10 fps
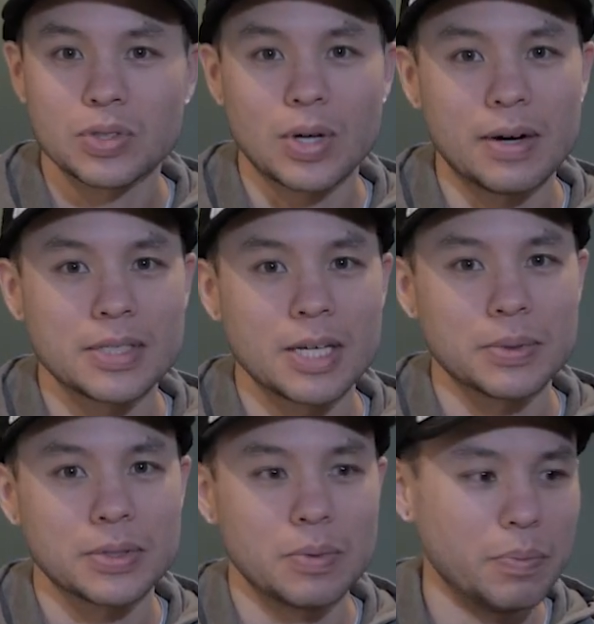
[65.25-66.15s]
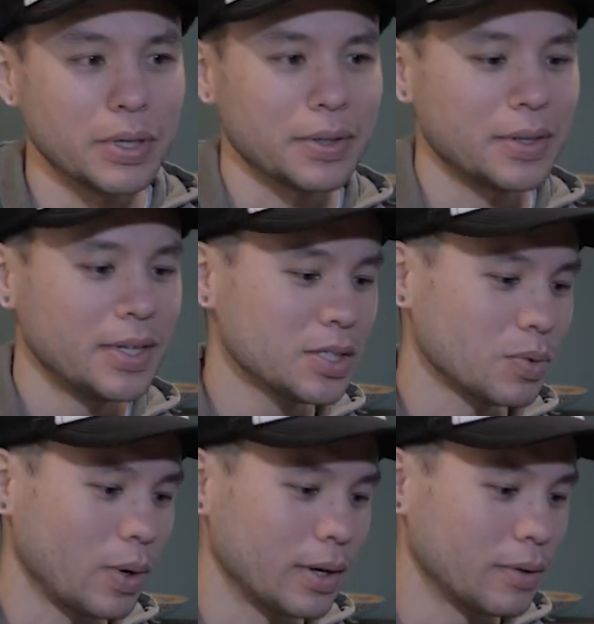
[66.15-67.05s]
So I was able to build this
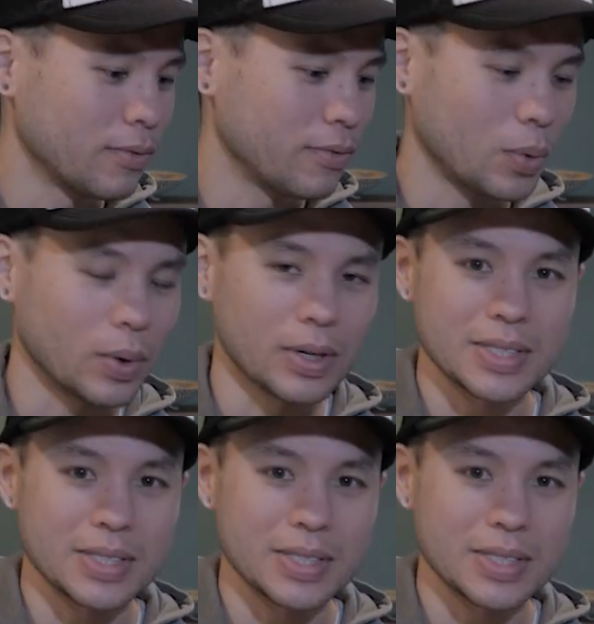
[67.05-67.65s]
one for